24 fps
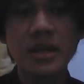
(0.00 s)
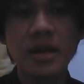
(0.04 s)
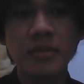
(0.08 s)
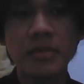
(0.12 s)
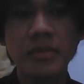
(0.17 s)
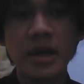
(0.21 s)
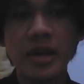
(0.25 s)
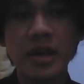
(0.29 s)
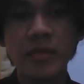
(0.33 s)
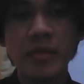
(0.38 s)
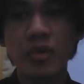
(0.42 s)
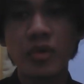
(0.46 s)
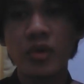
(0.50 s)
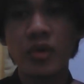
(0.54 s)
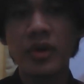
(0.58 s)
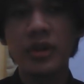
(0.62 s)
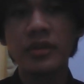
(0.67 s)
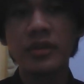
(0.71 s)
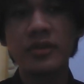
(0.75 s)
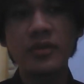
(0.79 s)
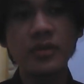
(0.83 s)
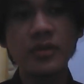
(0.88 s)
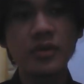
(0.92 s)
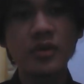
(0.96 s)
by
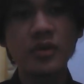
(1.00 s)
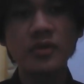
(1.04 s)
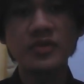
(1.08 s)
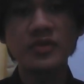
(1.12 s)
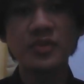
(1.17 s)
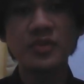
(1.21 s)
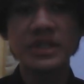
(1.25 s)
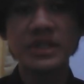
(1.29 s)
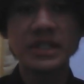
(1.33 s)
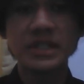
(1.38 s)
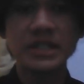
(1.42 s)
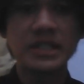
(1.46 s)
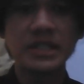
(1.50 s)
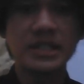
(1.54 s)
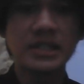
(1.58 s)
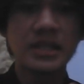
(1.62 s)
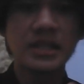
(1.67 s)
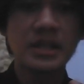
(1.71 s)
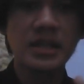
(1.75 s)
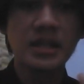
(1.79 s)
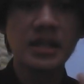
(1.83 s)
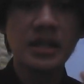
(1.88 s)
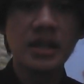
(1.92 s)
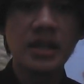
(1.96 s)
employing two groups, which is
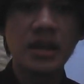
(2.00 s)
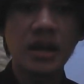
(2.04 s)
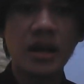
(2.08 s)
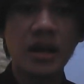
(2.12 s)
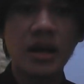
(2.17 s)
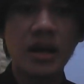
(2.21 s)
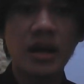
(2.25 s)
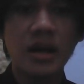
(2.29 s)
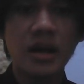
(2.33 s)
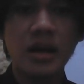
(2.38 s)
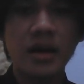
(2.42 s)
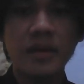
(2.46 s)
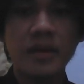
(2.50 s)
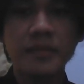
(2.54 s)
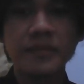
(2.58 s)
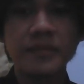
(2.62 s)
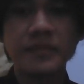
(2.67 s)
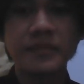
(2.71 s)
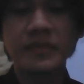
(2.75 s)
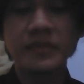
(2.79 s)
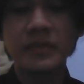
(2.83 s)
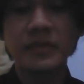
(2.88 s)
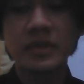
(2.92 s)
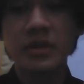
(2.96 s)

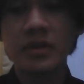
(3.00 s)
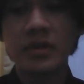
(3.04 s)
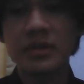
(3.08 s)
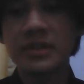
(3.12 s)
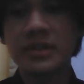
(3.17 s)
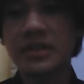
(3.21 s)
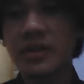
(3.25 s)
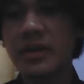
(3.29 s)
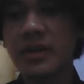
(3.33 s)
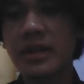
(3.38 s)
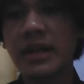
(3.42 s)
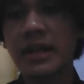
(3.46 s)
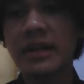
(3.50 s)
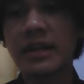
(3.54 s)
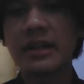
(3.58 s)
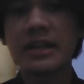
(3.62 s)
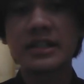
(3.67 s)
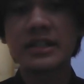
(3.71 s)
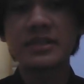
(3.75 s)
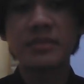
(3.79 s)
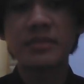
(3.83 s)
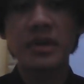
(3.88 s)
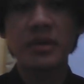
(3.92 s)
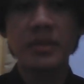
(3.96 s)
control and
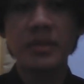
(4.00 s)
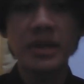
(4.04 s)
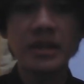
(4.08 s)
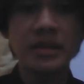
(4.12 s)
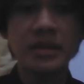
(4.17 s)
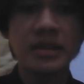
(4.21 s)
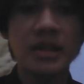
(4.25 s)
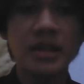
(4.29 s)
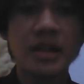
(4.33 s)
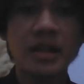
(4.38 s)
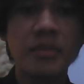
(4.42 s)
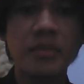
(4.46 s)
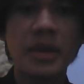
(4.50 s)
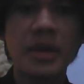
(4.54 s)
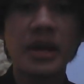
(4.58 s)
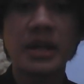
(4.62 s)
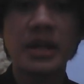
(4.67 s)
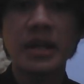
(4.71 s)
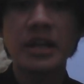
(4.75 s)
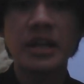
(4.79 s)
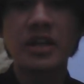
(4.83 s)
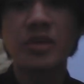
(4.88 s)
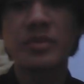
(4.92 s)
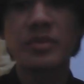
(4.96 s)
experimental, by
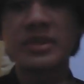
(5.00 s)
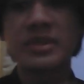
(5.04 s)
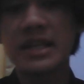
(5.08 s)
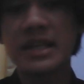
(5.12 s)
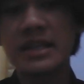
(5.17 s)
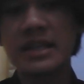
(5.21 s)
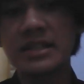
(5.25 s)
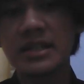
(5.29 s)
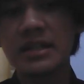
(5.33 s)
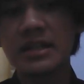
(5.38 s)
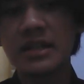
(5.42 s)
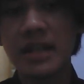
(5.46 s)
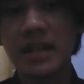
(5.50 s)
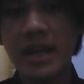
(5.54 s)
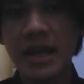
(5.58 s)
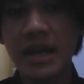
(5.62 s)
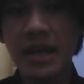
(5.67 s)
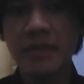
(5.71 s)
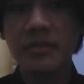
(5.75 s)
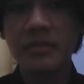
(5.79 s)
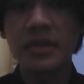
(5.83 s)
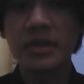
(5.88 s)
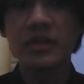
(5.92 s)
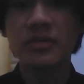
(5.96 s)
randomization
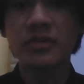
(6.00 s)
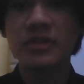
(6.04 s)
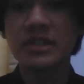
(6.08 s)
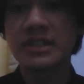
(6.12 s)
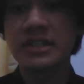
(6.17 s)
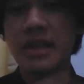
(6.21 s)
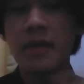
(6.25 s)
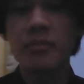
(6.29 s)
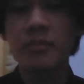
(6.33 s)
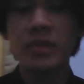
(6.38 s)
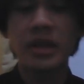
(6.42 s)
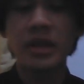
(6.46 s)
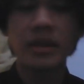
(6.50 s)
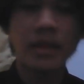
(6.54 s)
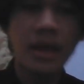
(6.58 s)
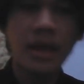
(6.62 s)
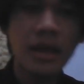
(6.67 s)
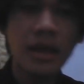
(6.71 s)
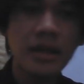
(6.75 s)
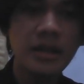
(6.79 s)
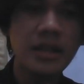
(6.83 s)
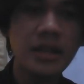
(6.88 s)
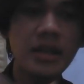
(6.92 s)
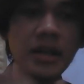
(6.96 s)
them into the sampling
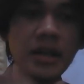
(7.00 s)
technique,